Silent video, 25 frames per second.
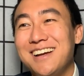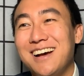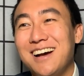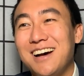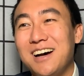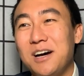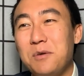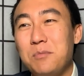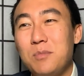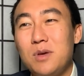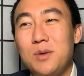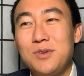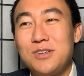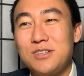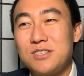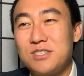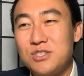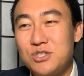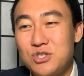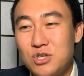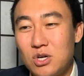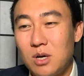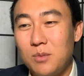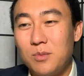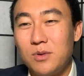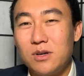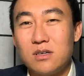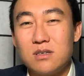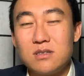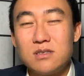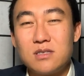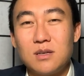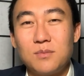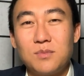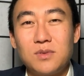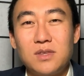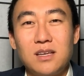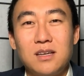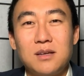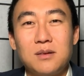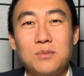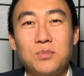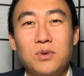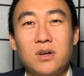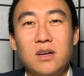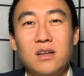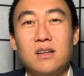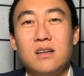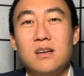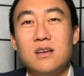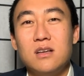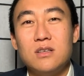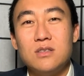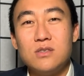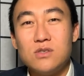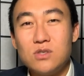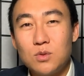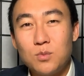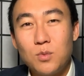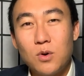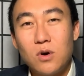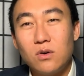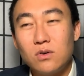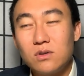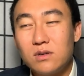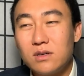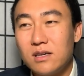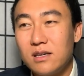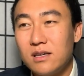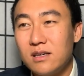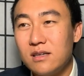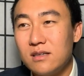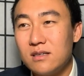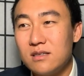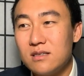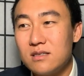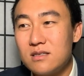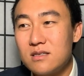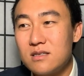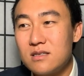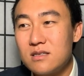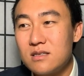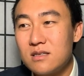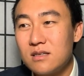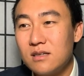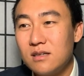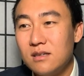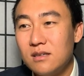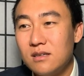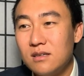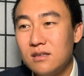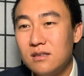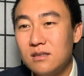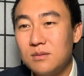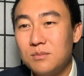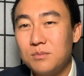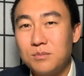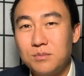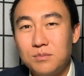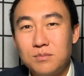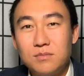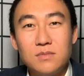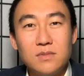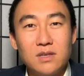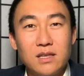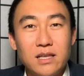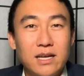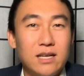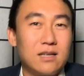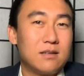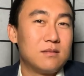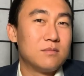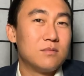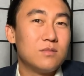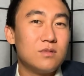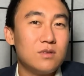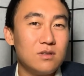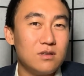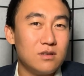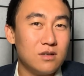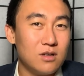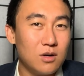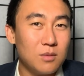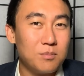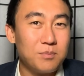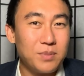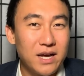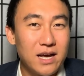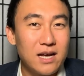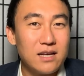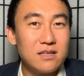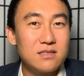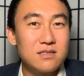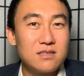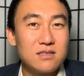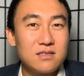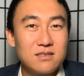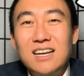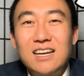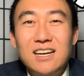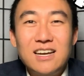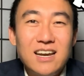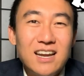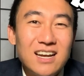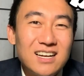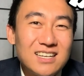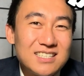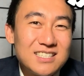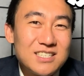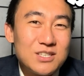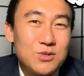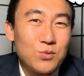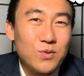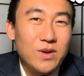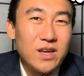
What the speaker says: Maybe it's German or something, but zubon is like your pants. Next, we